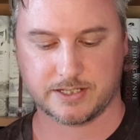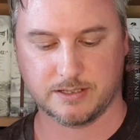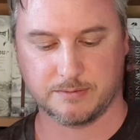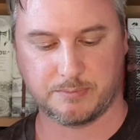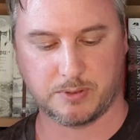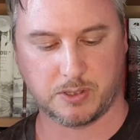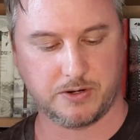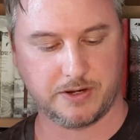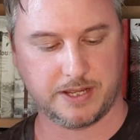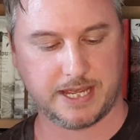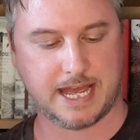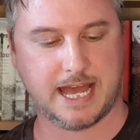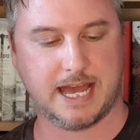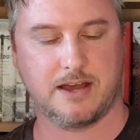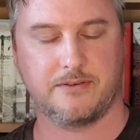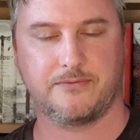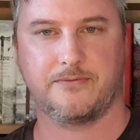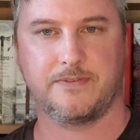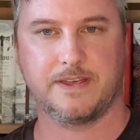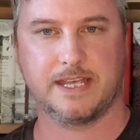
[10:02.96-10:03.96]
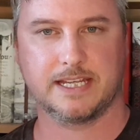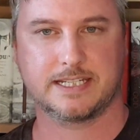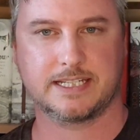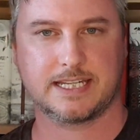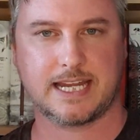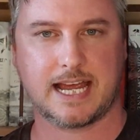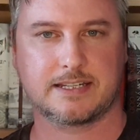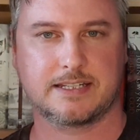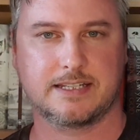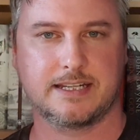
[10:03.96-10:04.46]
up I have The
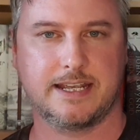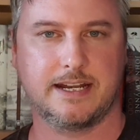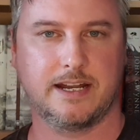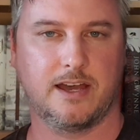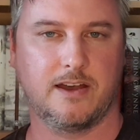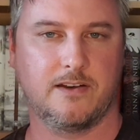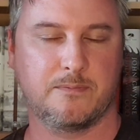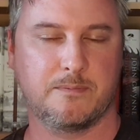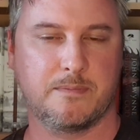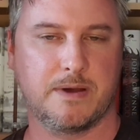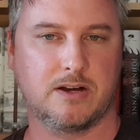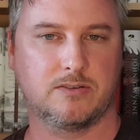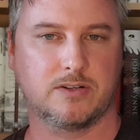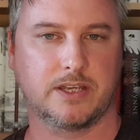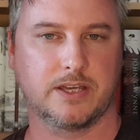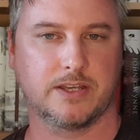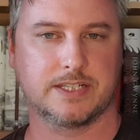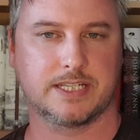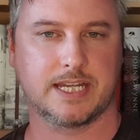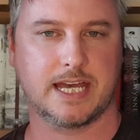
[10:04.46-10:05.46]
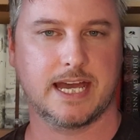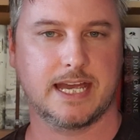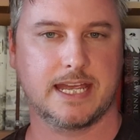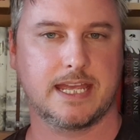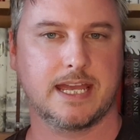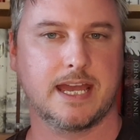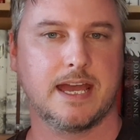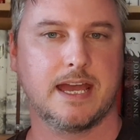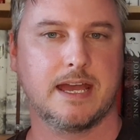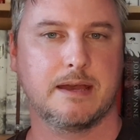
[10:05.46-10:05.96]
Assassin of
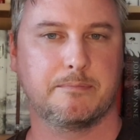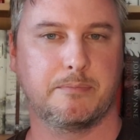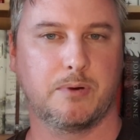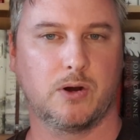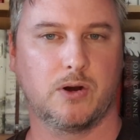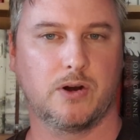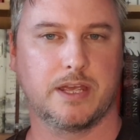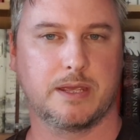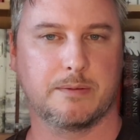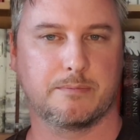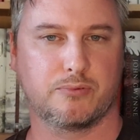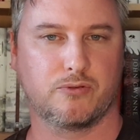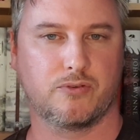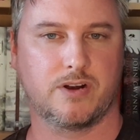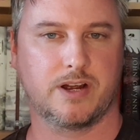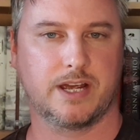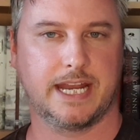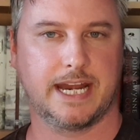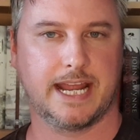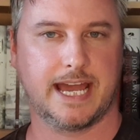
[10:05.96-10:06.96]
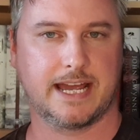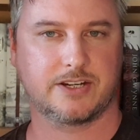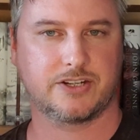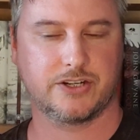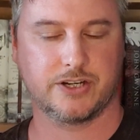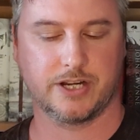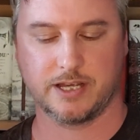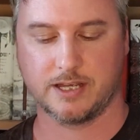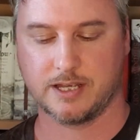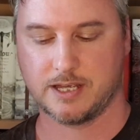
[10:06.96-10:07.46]
Melchizedek by Brian
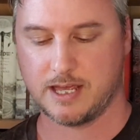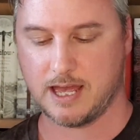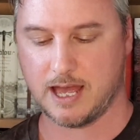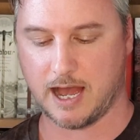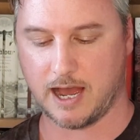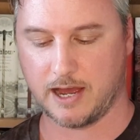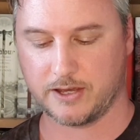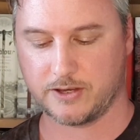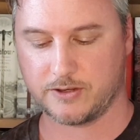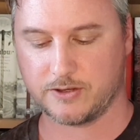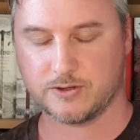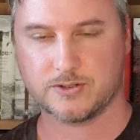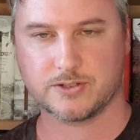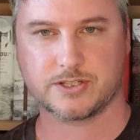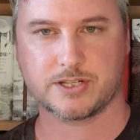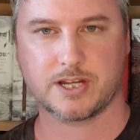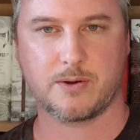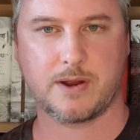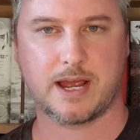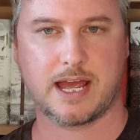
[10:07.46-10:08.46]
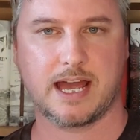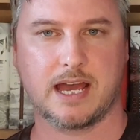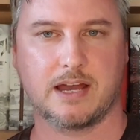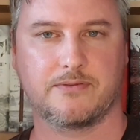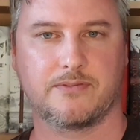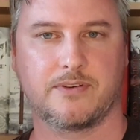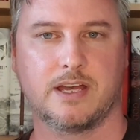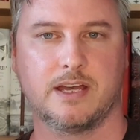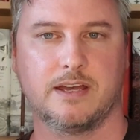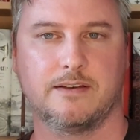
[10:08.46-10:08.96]
Asher, and I also
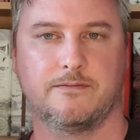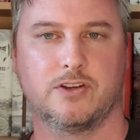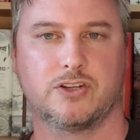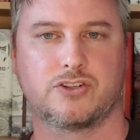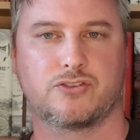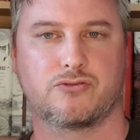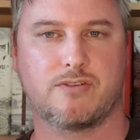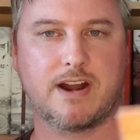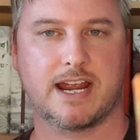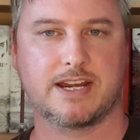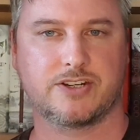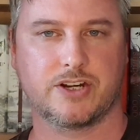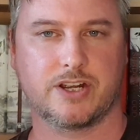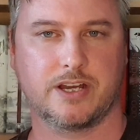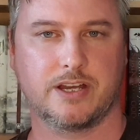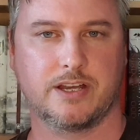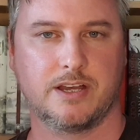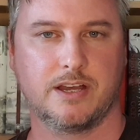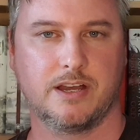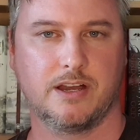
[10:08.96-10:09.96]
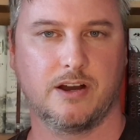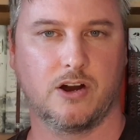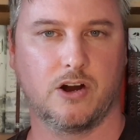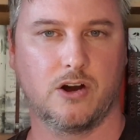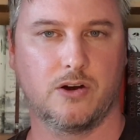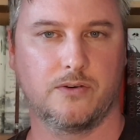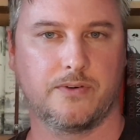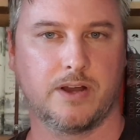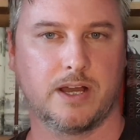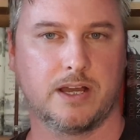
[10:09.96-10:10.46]
have The Treasure
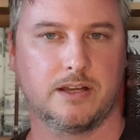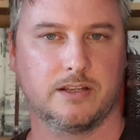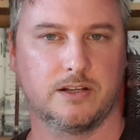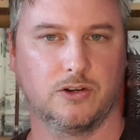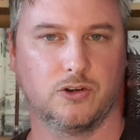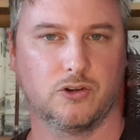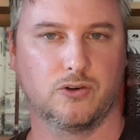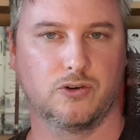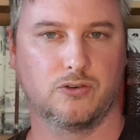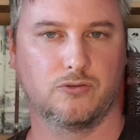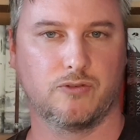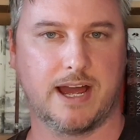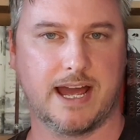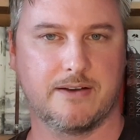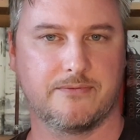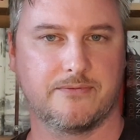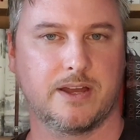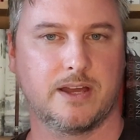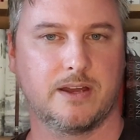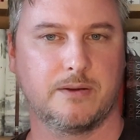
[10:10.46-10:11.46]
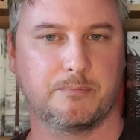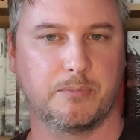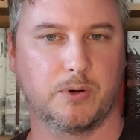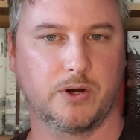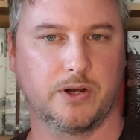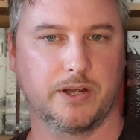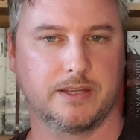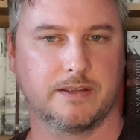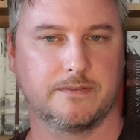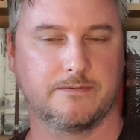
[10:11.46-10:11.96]
of Lore Rev
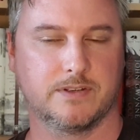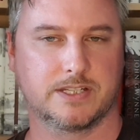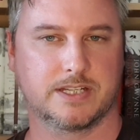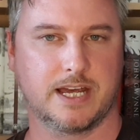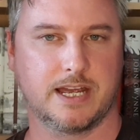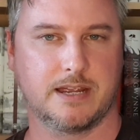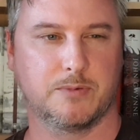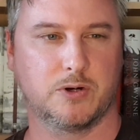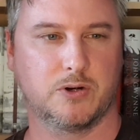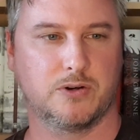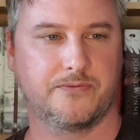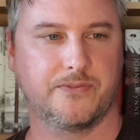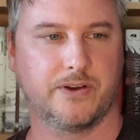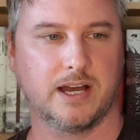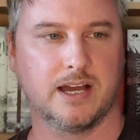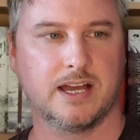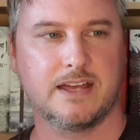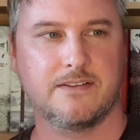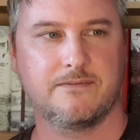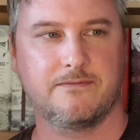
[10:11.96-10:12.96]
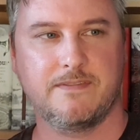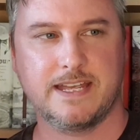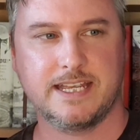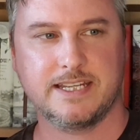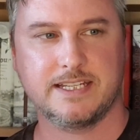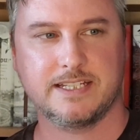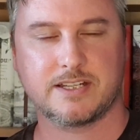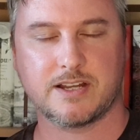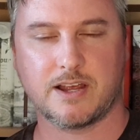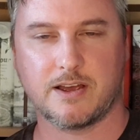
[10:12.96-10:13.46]
by the same author.
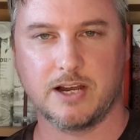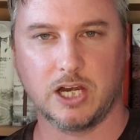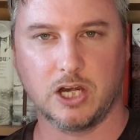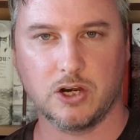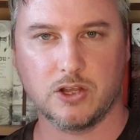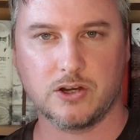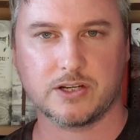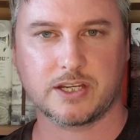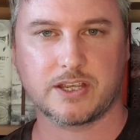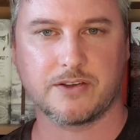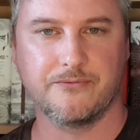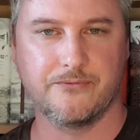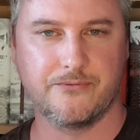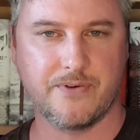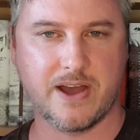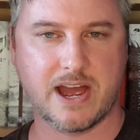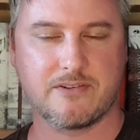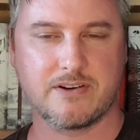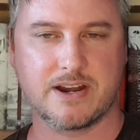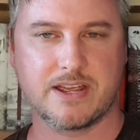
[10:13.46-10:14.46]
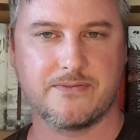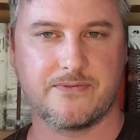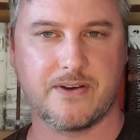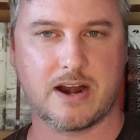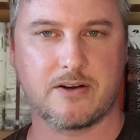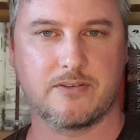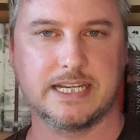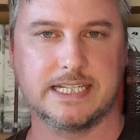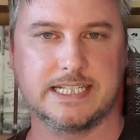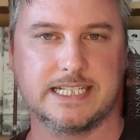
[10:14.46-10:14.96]
These look very,
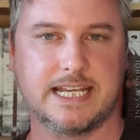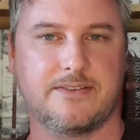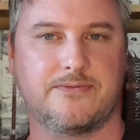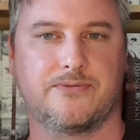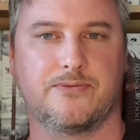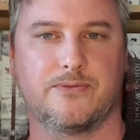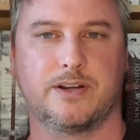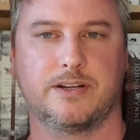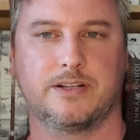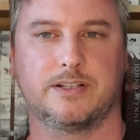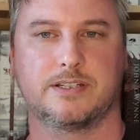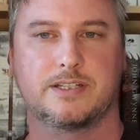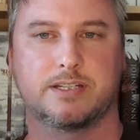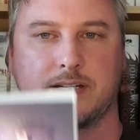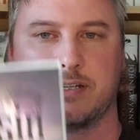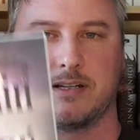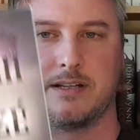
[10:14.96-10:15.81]
very different,